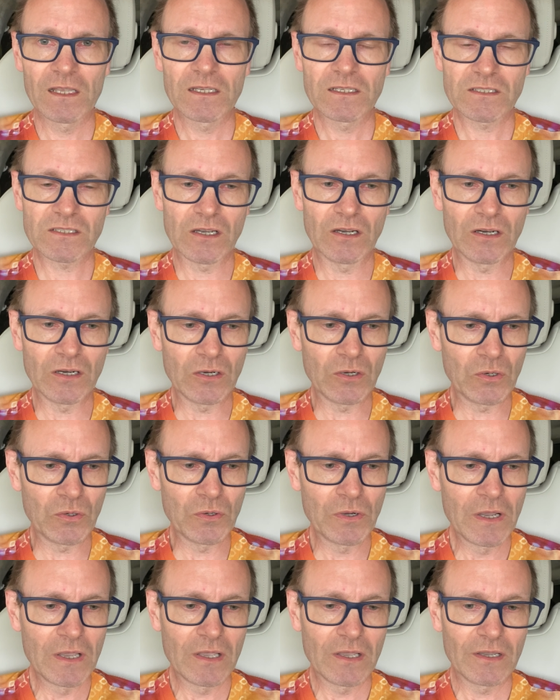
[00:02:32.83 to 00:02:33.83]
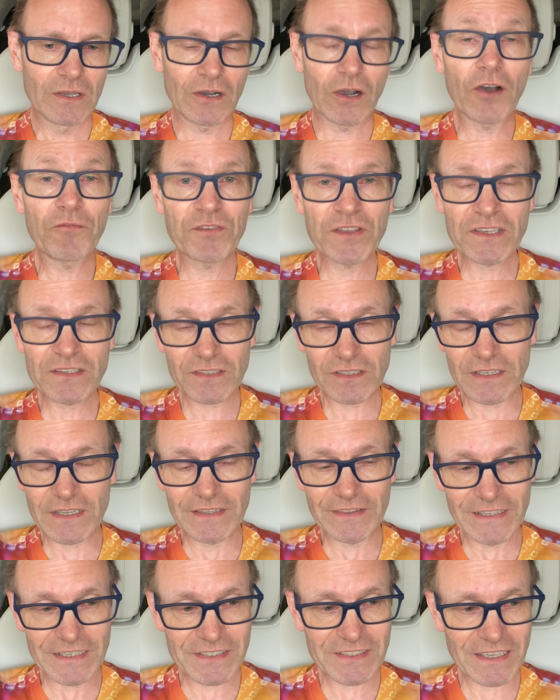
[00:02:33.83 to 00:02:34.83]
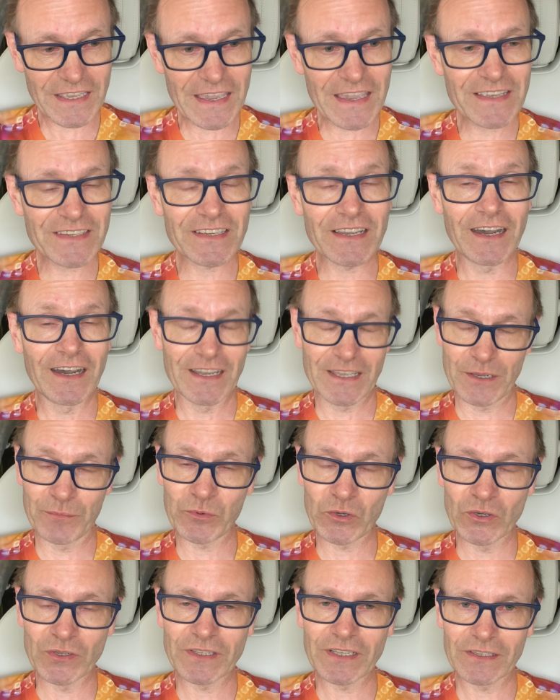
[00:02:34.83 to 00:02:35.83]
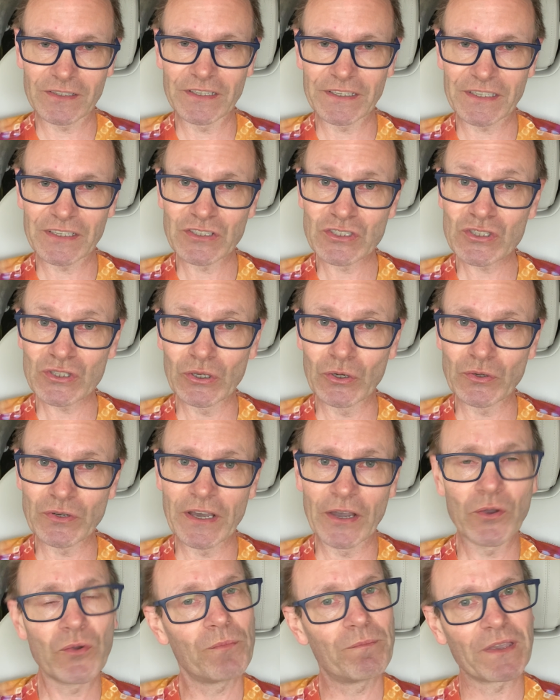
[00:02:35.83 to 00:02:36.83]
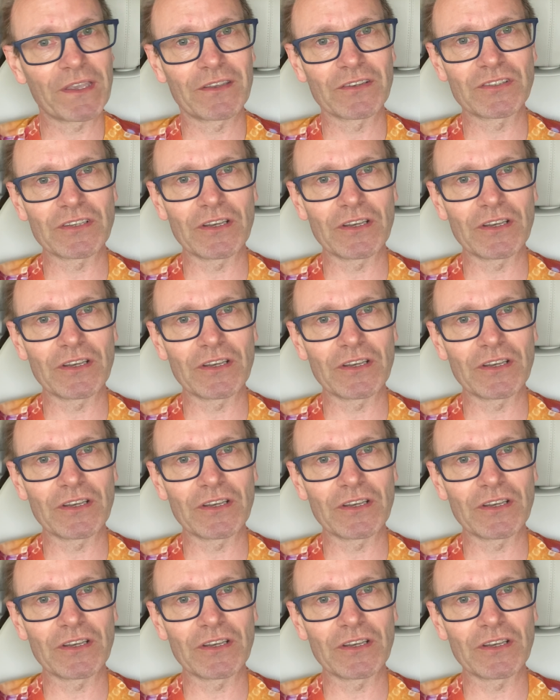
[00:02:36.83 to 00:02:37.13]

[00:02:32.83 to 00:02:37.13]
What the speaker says: So obviously in this case I am going to click install now, because